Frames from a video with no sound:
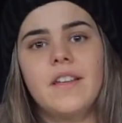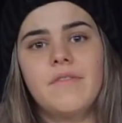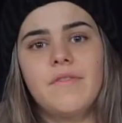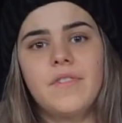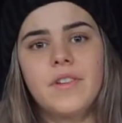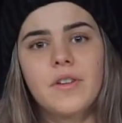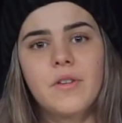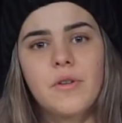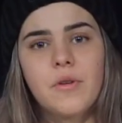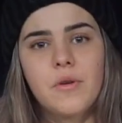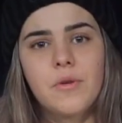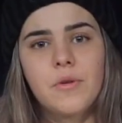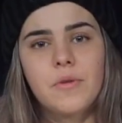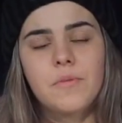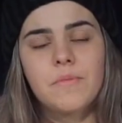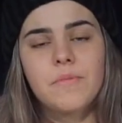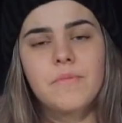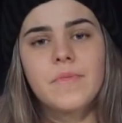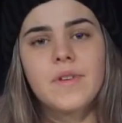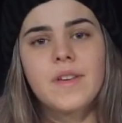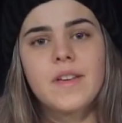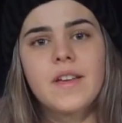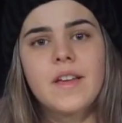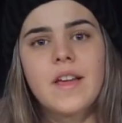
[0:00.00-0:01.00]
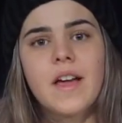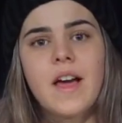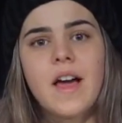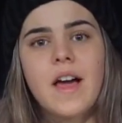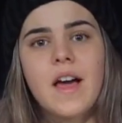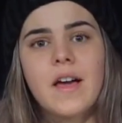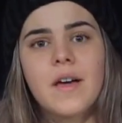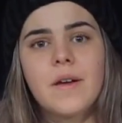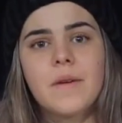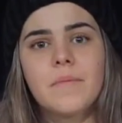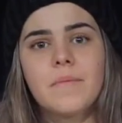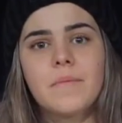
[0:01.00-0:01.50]
loving home,
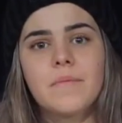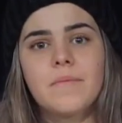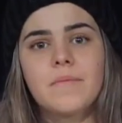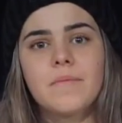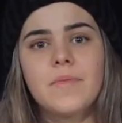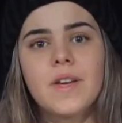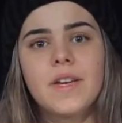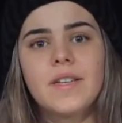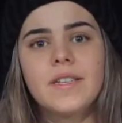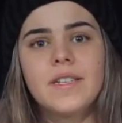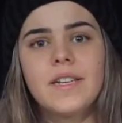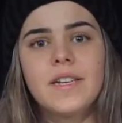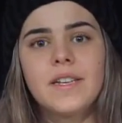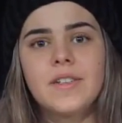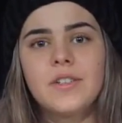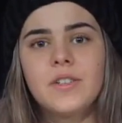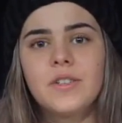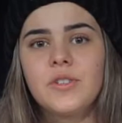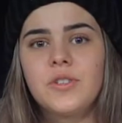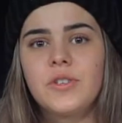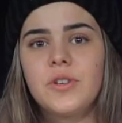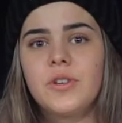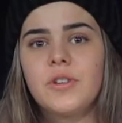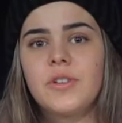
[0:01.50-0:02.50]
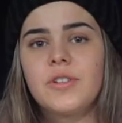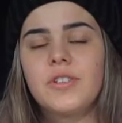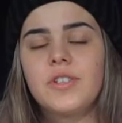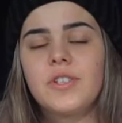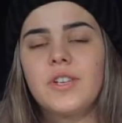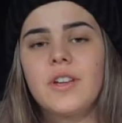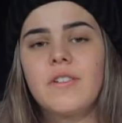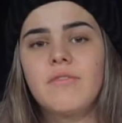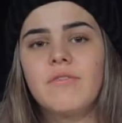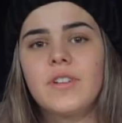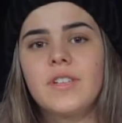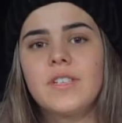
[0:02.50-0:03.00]
attended
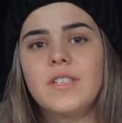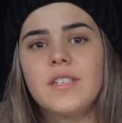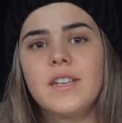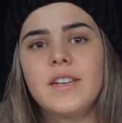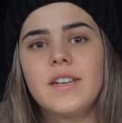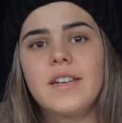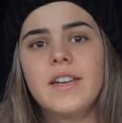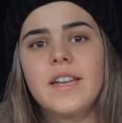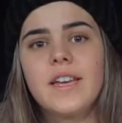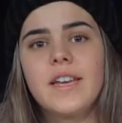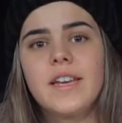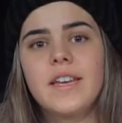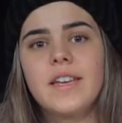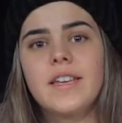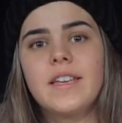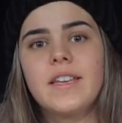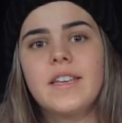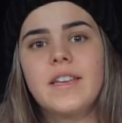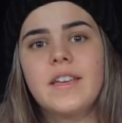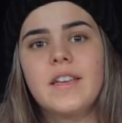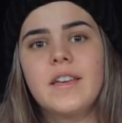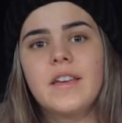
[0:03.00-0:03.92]
church every Sunday.